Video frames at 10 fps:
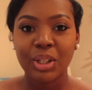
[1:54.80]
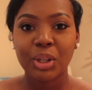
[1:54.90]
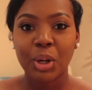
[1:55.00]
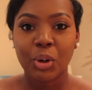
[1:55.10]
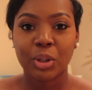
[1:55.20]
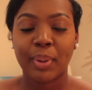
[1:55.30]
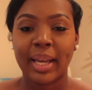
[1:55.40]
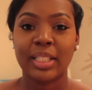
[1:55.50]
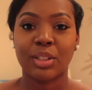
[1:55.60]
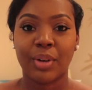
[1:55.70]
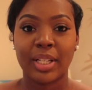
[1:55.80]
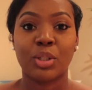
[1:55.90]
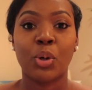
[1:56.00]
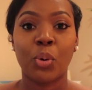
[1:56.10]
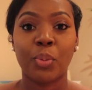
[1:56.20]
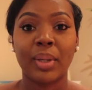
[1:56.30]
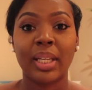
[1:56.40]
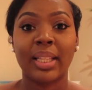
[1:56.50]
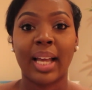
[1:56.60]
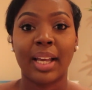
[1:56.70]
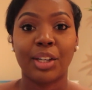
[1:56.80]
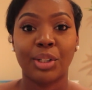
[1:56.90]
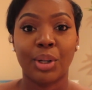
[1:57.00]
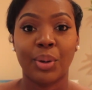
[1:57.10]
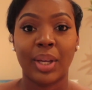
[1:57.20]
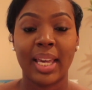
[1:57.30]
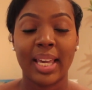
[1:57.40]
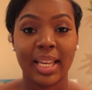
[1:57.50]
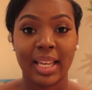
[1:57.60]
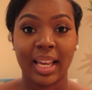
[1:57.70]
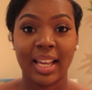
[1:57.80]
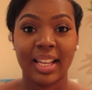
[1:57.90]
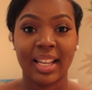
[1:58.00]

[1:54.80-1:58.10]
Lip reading: you know, God by His grace taught me that, you know, He